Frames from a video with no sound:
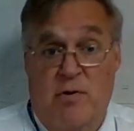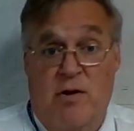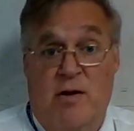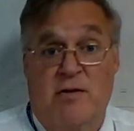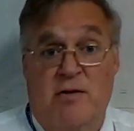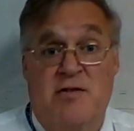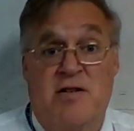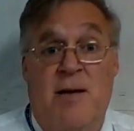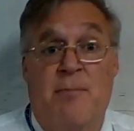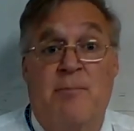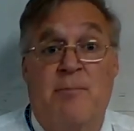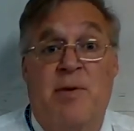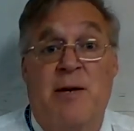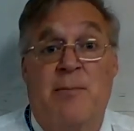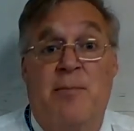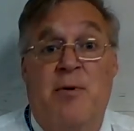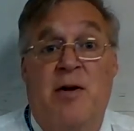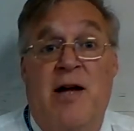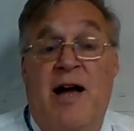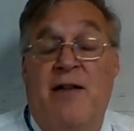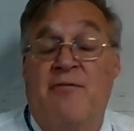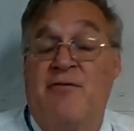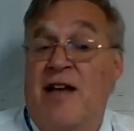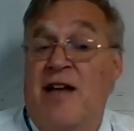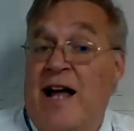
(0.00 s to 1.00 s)
some people
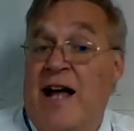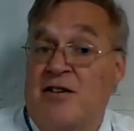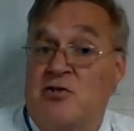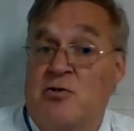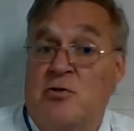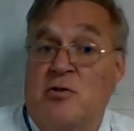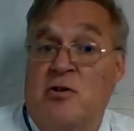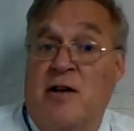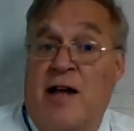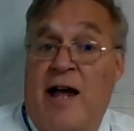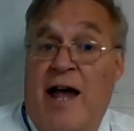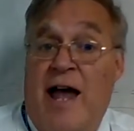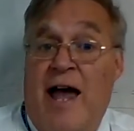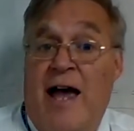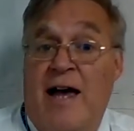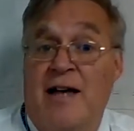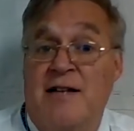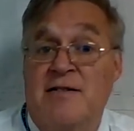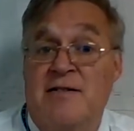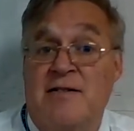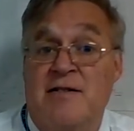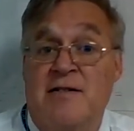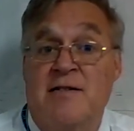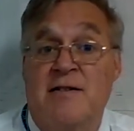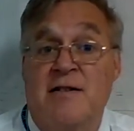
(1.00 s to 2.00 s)
have natural
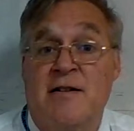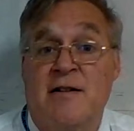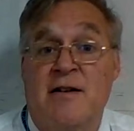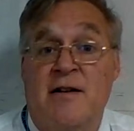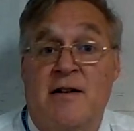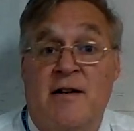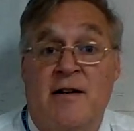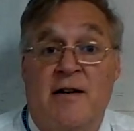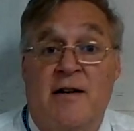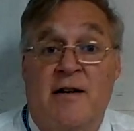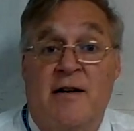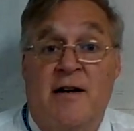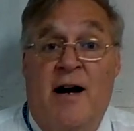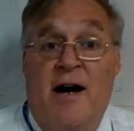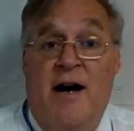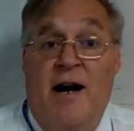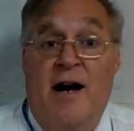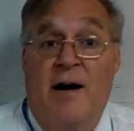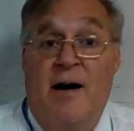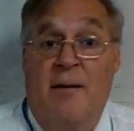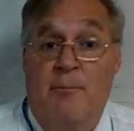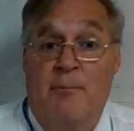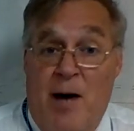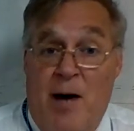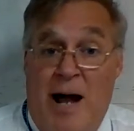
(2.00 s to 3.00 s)
gas
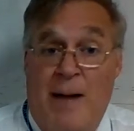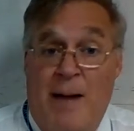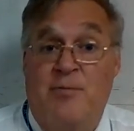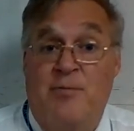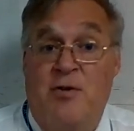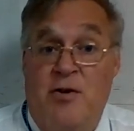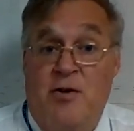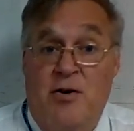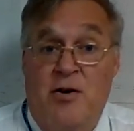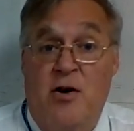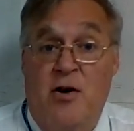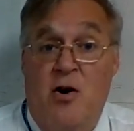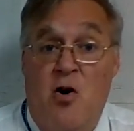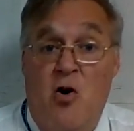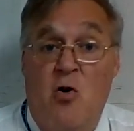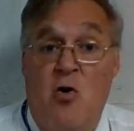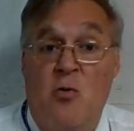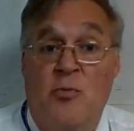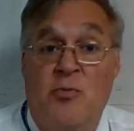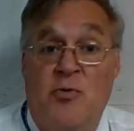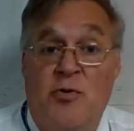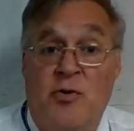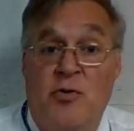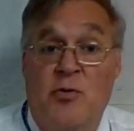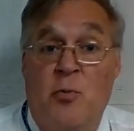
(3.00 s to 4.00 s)
piped to their
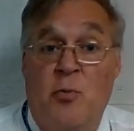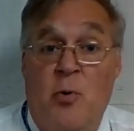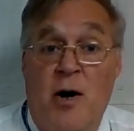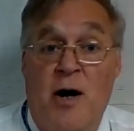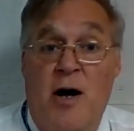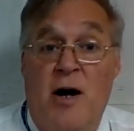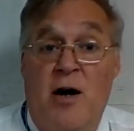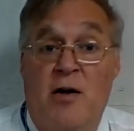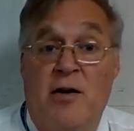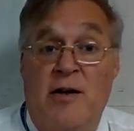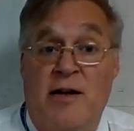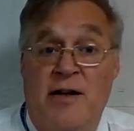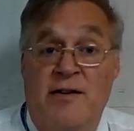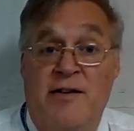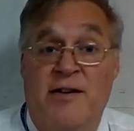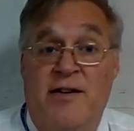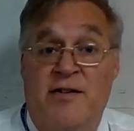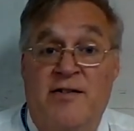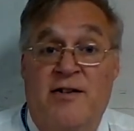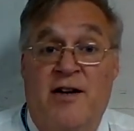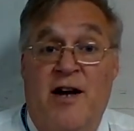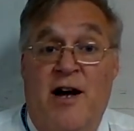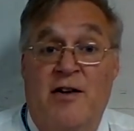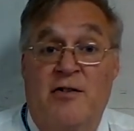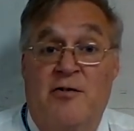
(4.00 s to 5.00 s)
homes as well in this
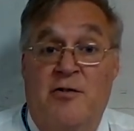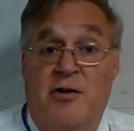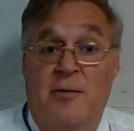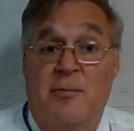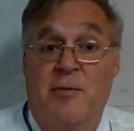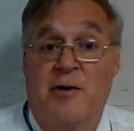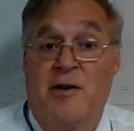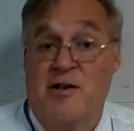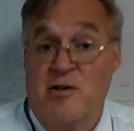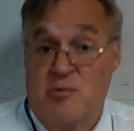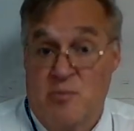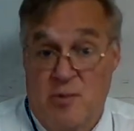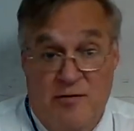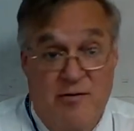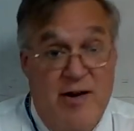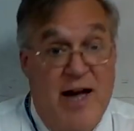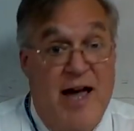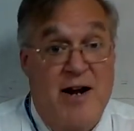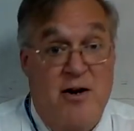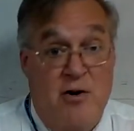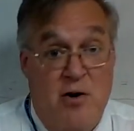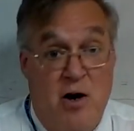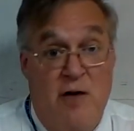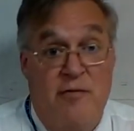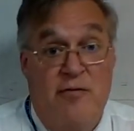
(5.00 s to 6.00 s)
country because we've got
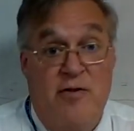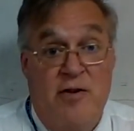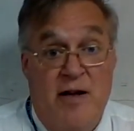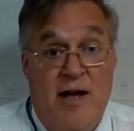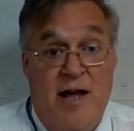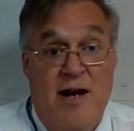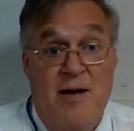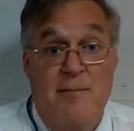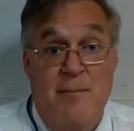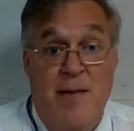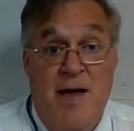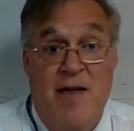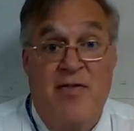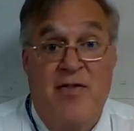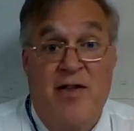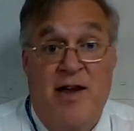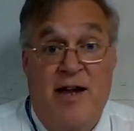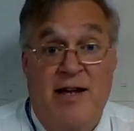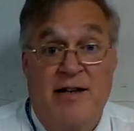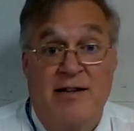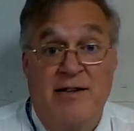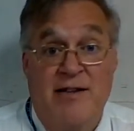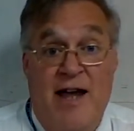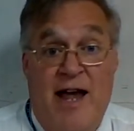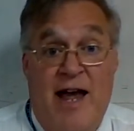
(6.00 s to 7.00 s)
an awful lot of
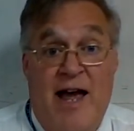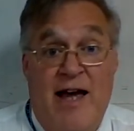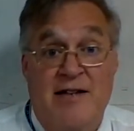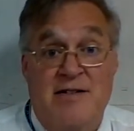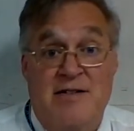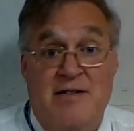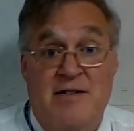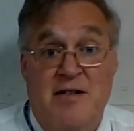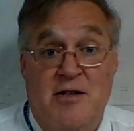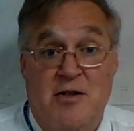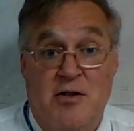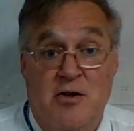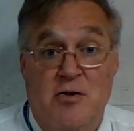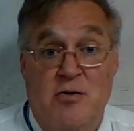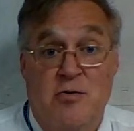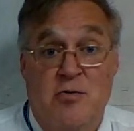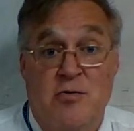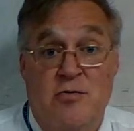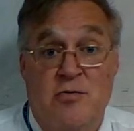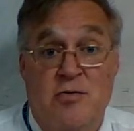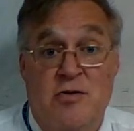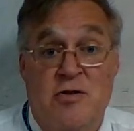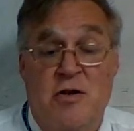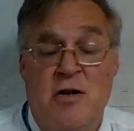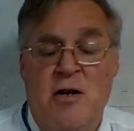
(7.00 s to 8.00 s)
methane gas to
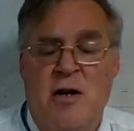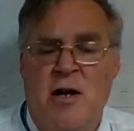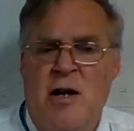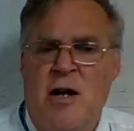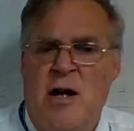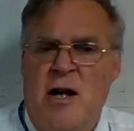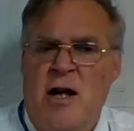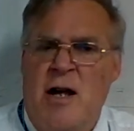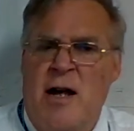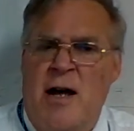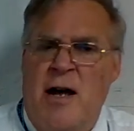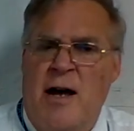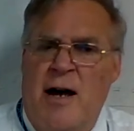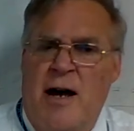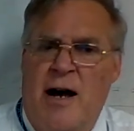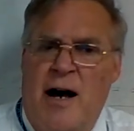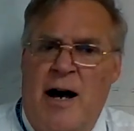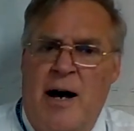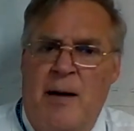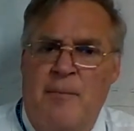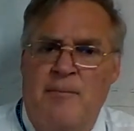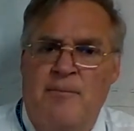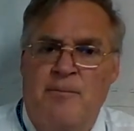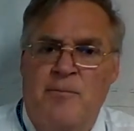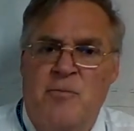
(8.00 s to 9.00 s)
use.
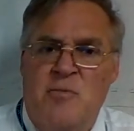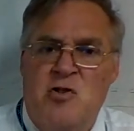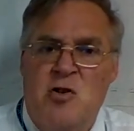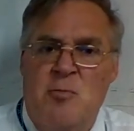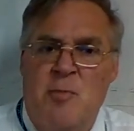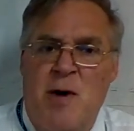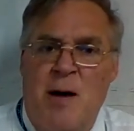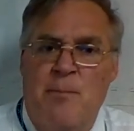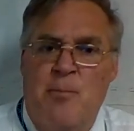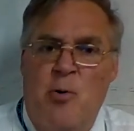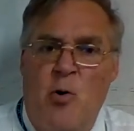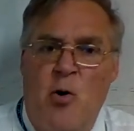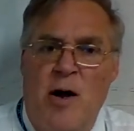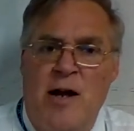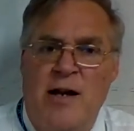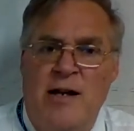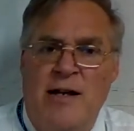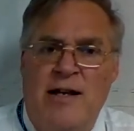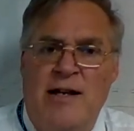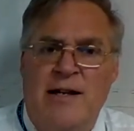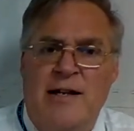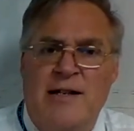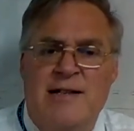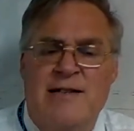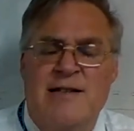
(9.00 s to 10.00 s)
So my point
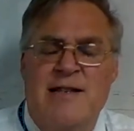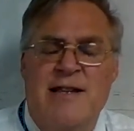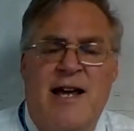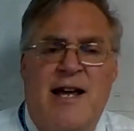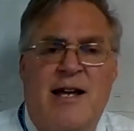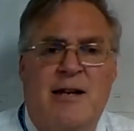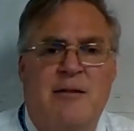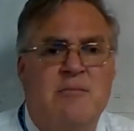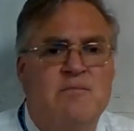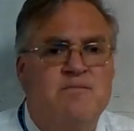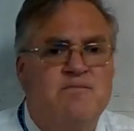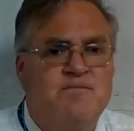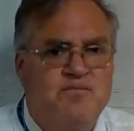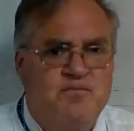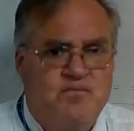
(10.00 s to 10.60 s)
is that